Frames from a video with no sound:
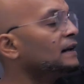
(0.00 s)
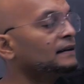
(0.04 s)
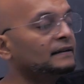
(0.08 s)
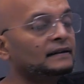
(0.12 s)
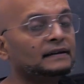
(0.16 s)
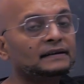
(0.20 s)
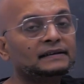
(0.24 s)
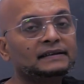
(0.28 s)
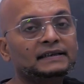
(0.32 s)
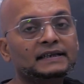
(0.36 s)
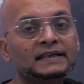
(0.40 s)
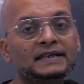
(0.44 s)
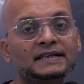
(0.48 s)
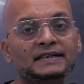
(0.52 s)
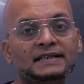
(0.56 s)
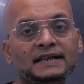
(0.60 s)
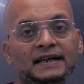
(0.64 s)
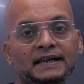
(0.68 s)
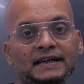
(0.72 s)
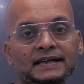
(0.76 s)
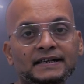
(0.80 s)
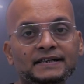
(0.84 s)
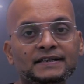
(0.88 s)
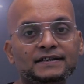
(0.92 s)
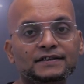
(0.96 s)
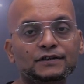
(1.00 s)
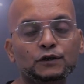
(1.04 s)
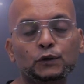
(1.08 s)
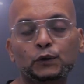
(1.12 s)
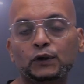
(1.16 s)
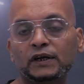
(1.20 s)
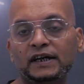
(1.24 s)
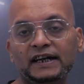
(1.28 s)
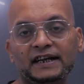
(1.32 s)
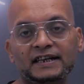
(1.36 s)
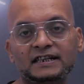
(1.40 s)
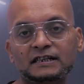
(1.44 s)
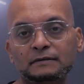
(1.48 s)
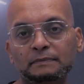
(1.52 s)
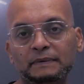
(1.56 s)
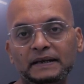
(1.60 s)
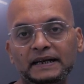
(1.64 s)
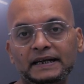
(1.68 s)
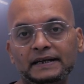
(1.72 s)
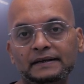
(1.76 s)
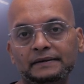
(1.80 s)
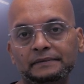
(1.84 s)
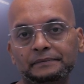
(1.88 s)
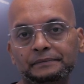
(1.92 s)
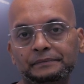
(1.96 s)
under these heads, you could
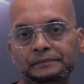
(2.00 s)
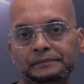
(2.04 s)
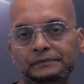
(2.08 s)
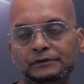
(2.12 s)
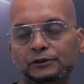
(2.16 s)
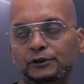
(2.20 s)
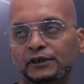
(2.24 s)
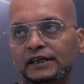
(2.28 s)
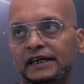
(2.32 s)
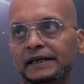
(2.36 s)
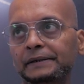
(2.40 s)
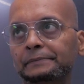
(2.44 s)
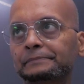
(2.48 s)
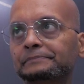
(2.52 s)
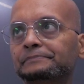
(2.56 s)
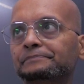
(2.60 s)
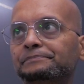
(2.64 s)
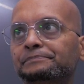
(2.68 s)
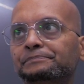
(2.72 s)
explain. Okay.